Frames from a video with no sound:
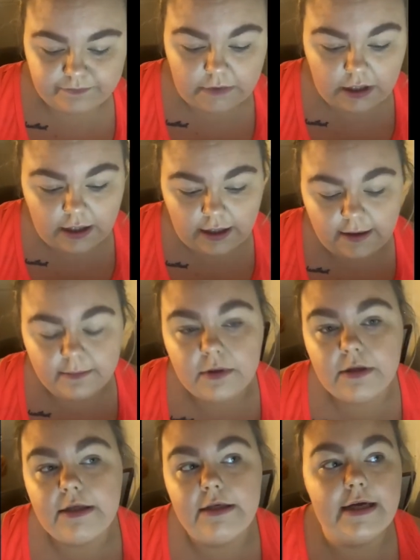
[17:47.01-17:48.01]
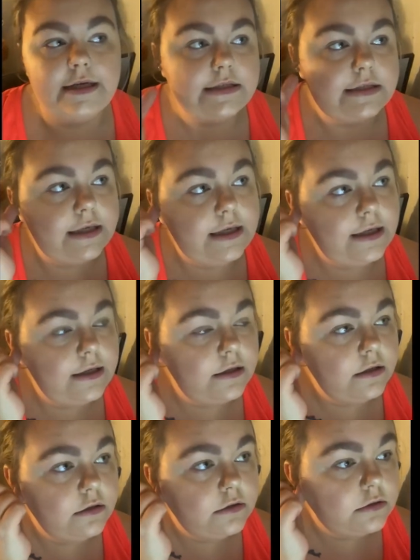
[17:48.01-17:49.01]
The next thing
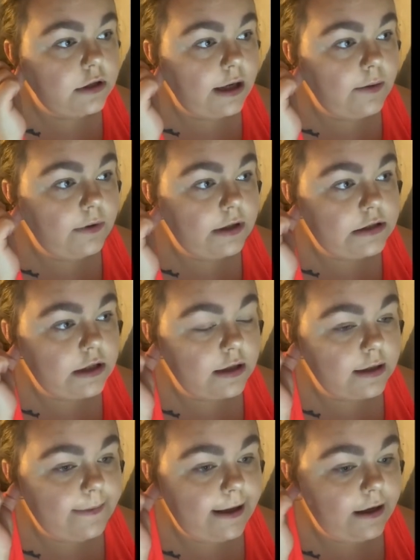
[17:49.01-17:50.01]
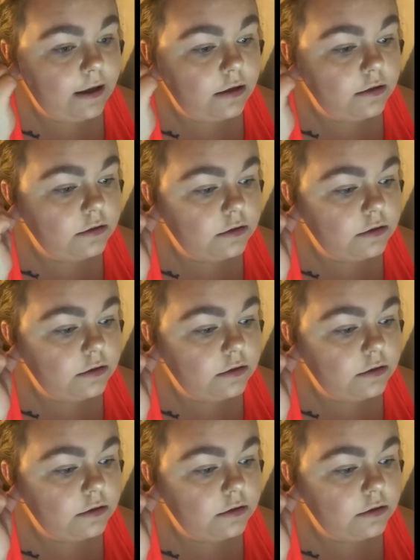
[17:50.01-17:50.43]
I want to talk about